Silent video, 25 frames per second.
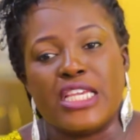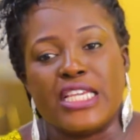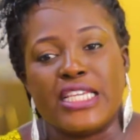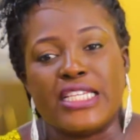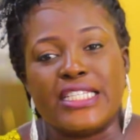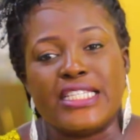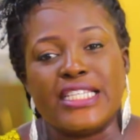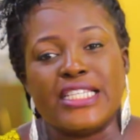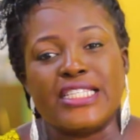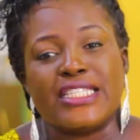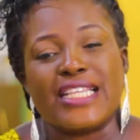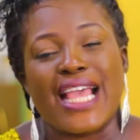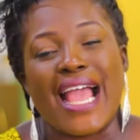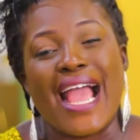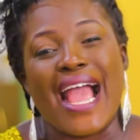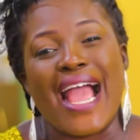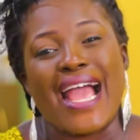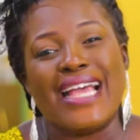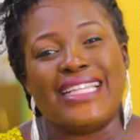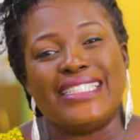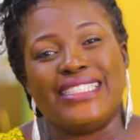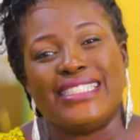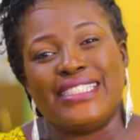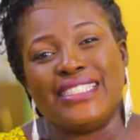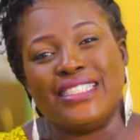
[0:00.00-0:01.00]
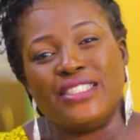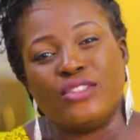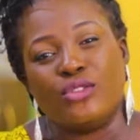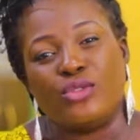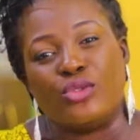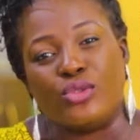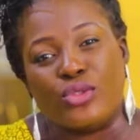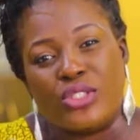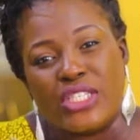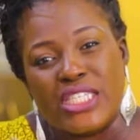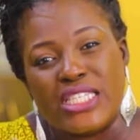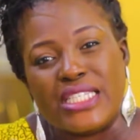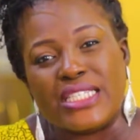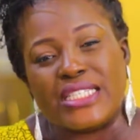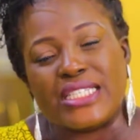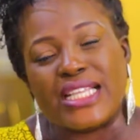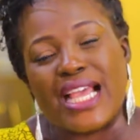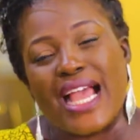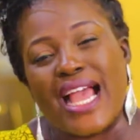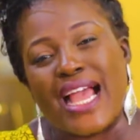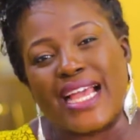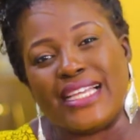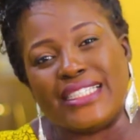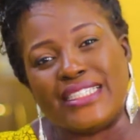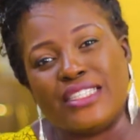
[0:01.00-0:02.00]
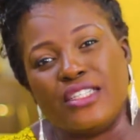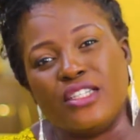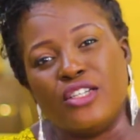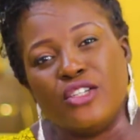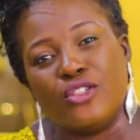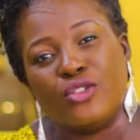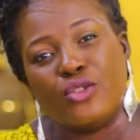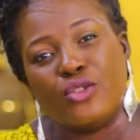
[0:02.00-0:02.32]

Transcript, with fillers: it says, add to this, add